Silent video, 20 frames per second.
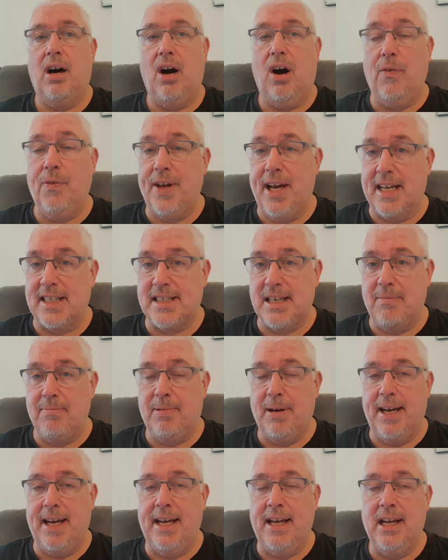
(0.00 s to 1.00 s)
of the
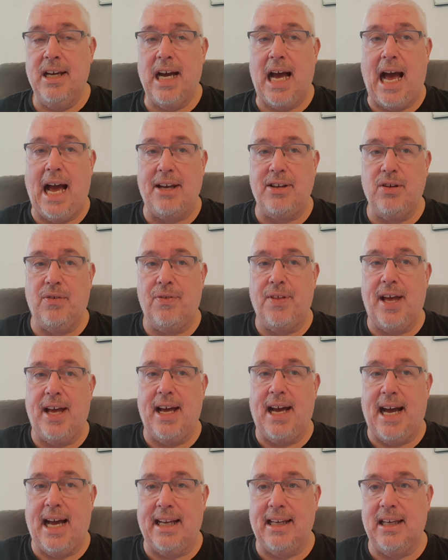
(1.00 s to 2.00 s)
SNP and of
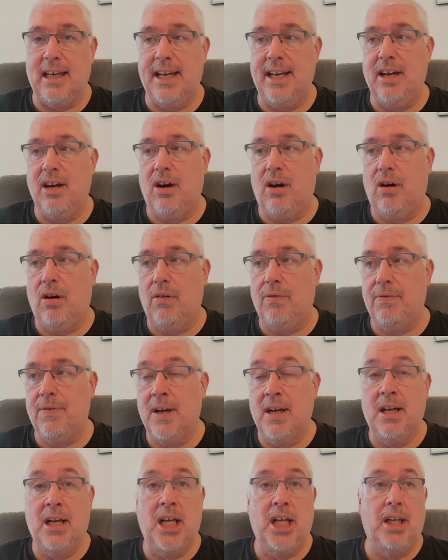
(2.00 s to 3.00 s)
their handling of
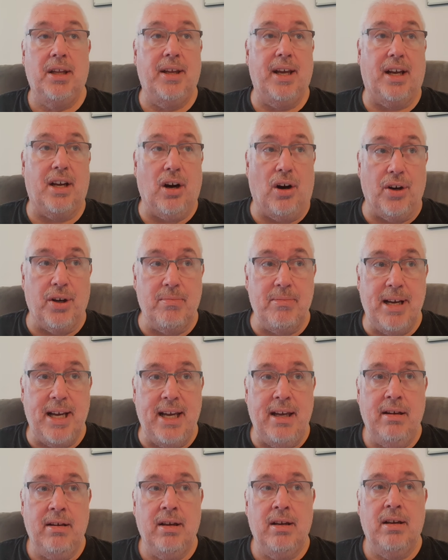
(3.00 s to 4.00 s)
the
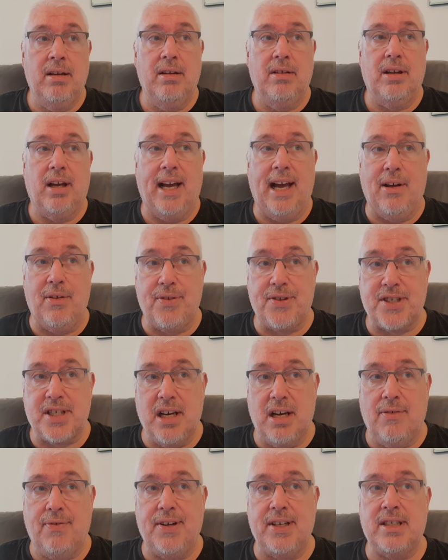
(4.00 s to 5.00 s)
economy, the health
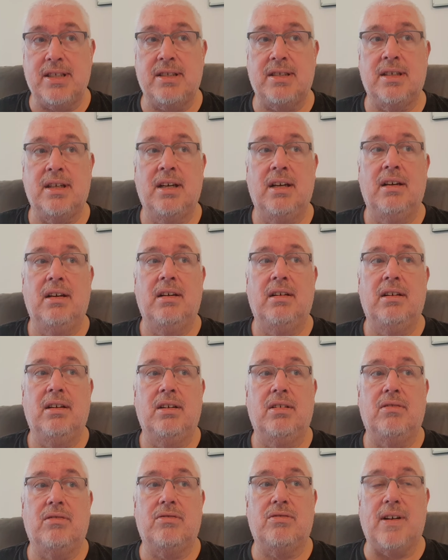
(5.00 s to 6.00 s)
service,
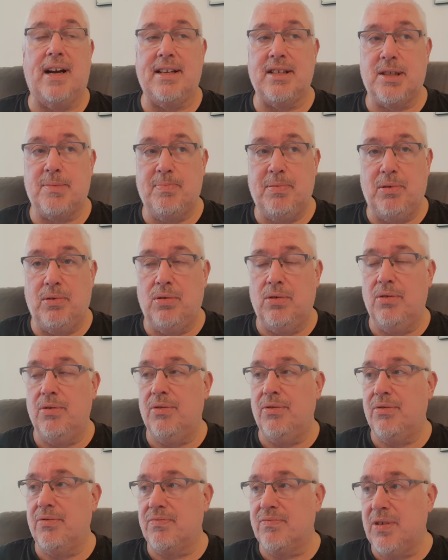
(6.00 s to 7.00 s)
transport,
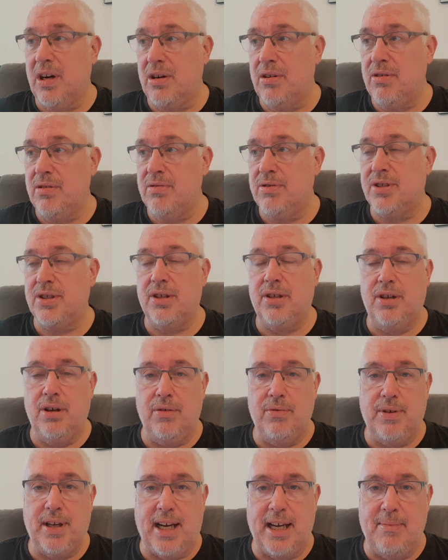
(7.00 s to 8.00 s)
the roads,
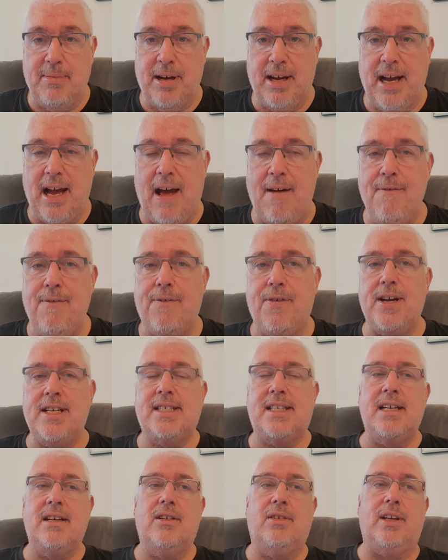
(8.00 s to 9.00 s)
you name it. Every
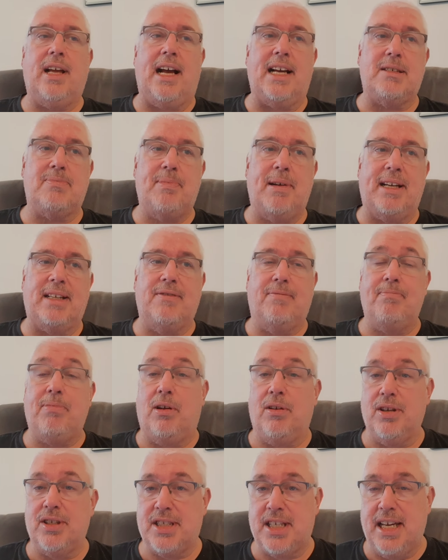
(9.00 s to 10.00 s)
single aspect of
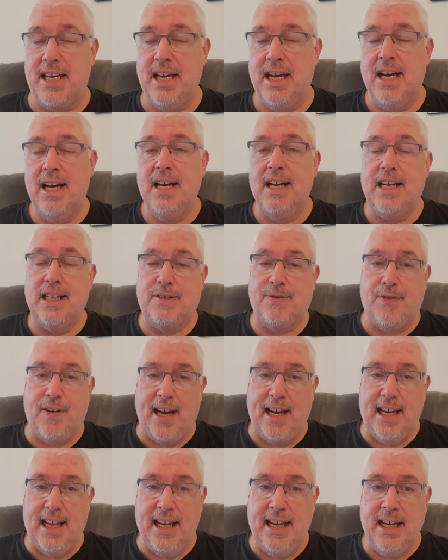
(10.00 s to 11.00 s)
policy is
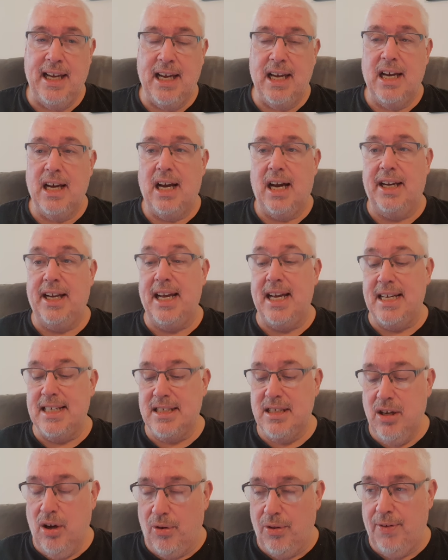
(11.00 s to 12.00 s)
failing. And it
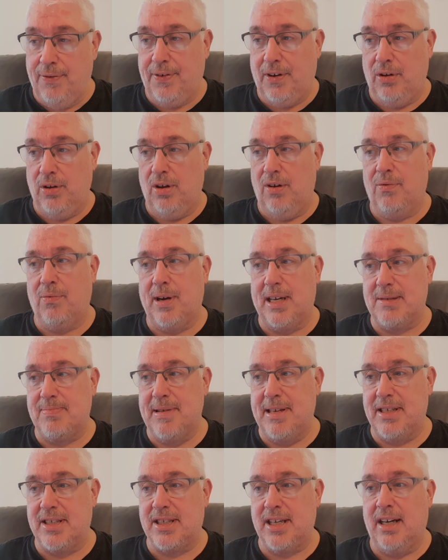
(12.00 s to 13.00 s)
is not the fault of
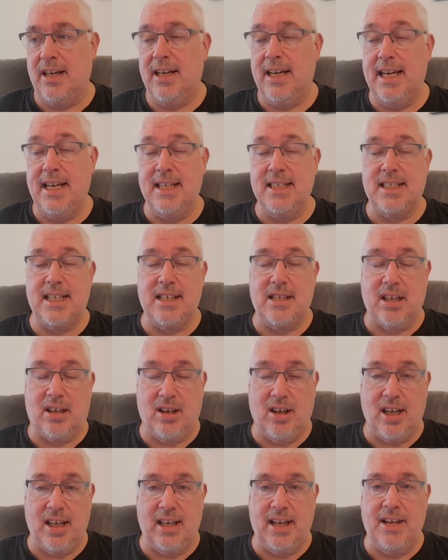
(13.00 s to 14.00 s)
Westminster. It is
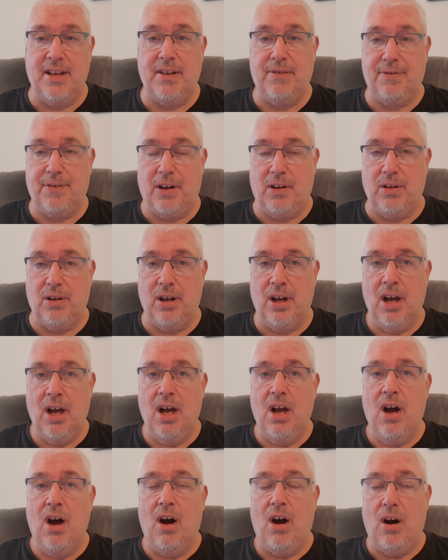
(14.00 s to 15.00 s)
entirely the fault
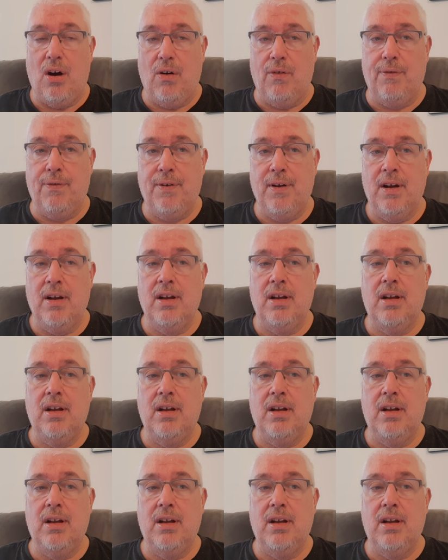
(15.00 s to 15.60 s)
of